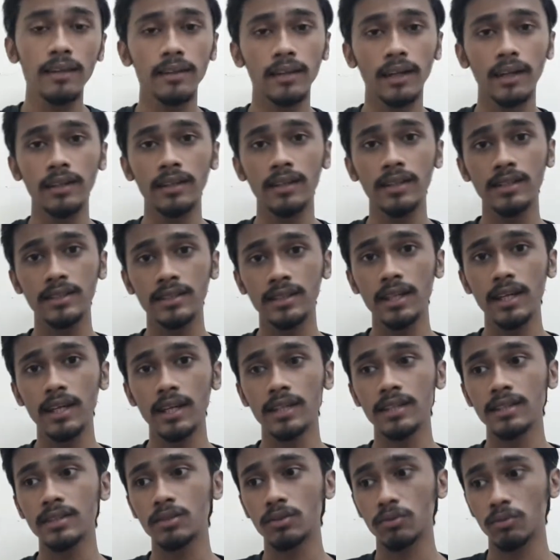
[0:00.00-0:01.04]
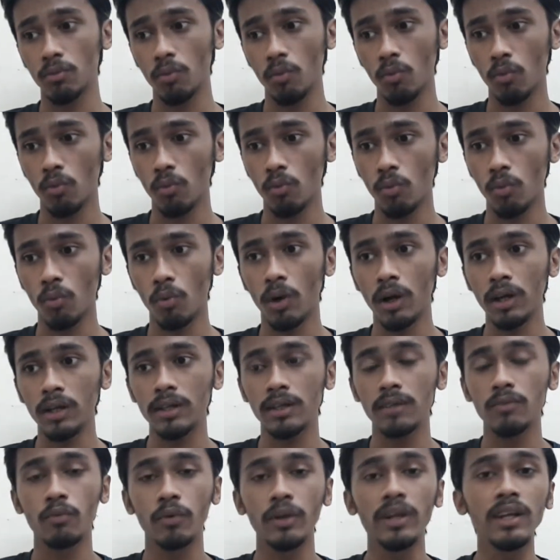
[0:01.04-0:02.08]
that this is
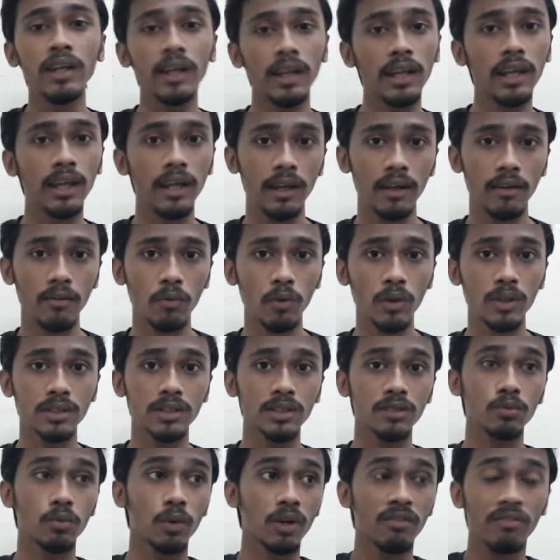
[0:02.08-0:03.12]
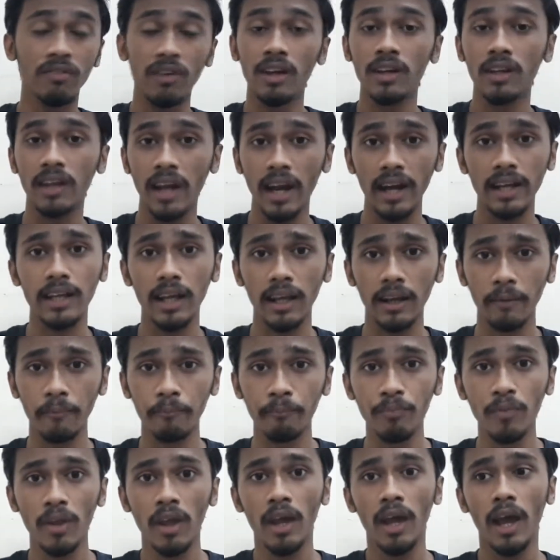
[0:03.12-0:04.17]
what we need versus what we are getting.
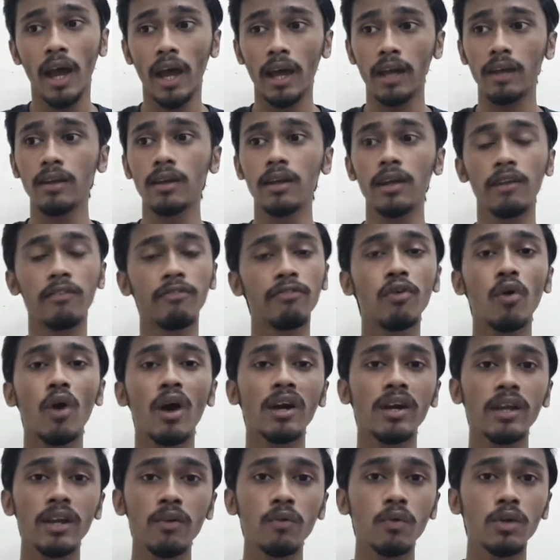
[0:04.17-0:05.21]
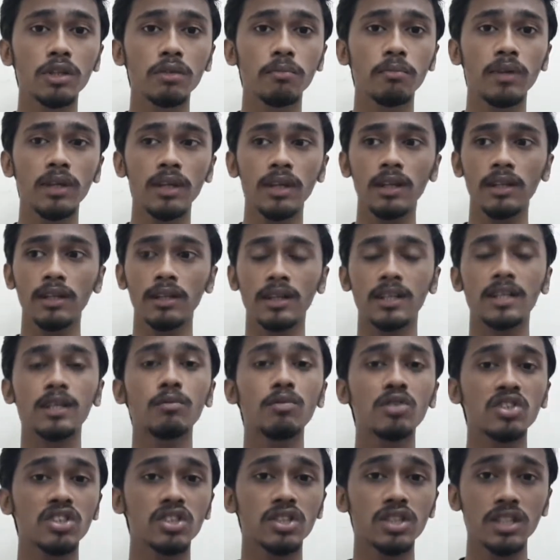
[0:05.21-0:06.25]
And if you agree with me, the
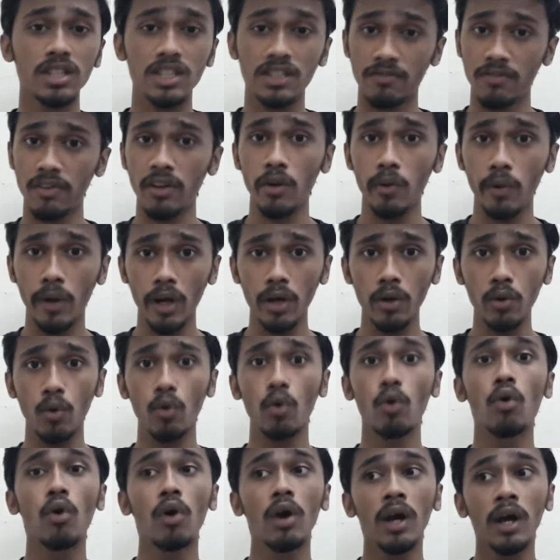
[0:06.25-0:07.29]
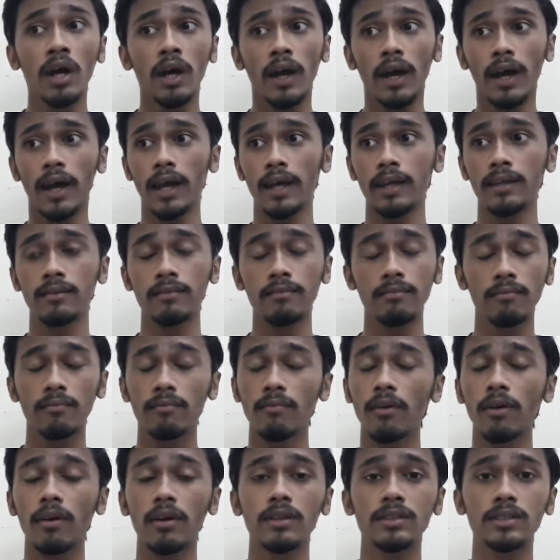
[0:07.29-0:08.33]
comment section is free. You can go and
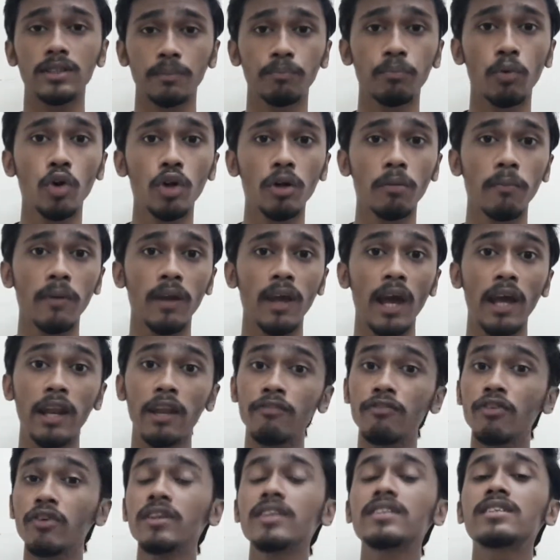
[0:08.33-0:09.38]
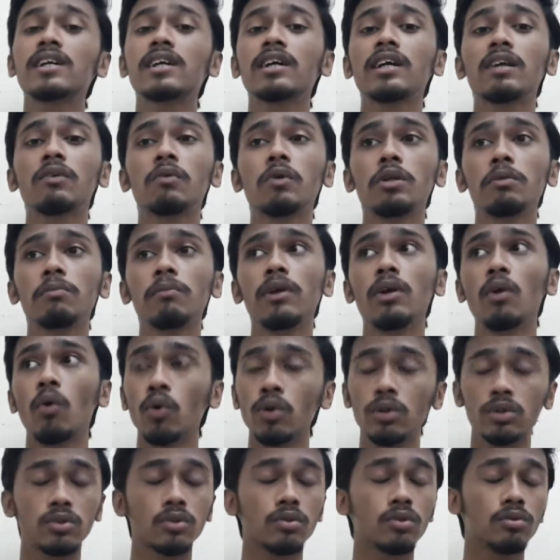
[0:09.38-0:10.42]
support me, and if you disagree with me
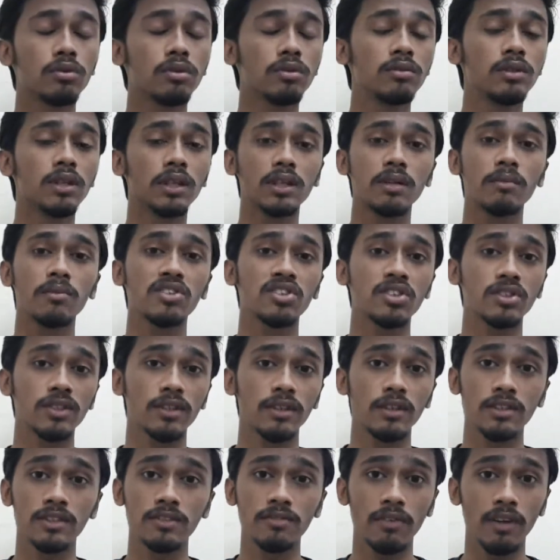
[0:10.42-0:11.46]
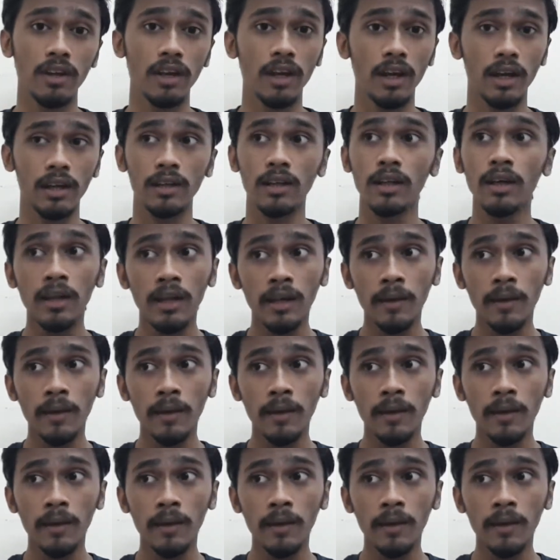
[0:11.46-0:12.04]
also, the comment section is free and